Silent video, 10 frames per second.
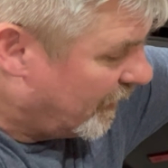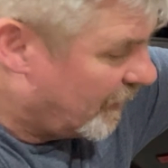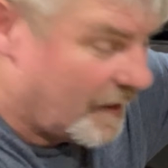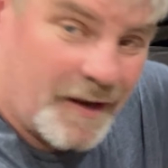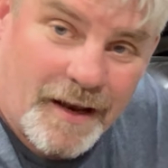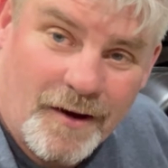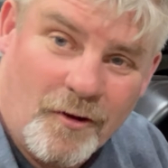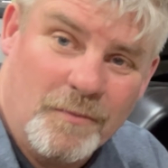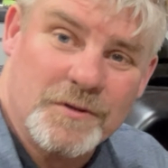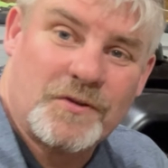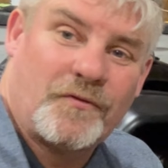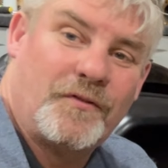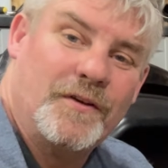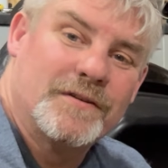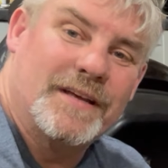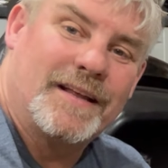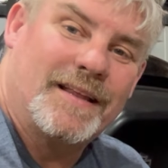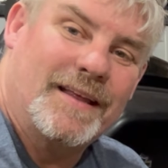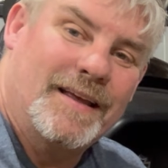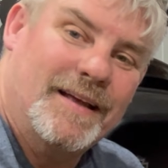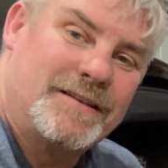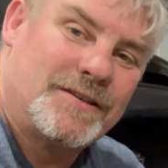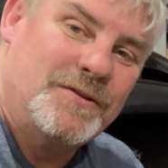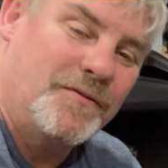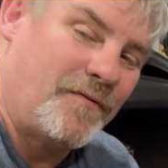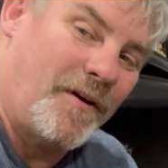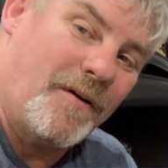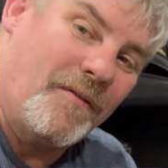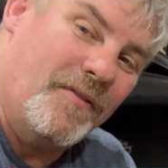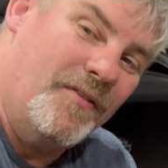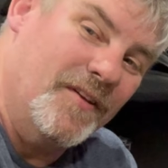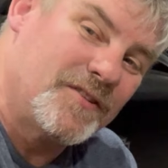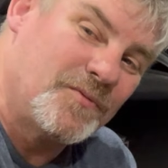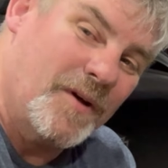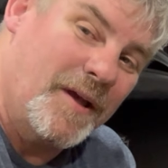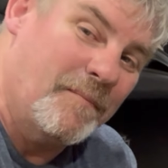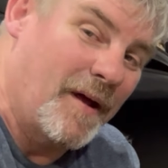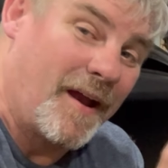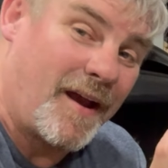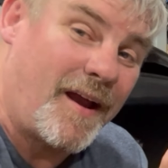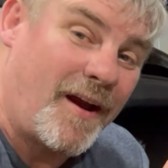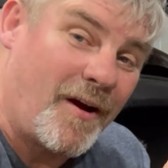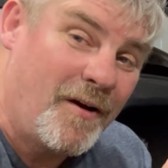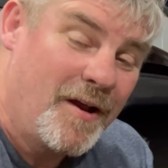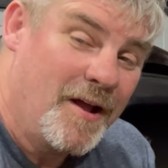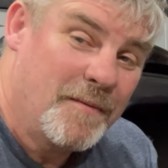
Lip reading: It almost feels like it's too far this way by a hair,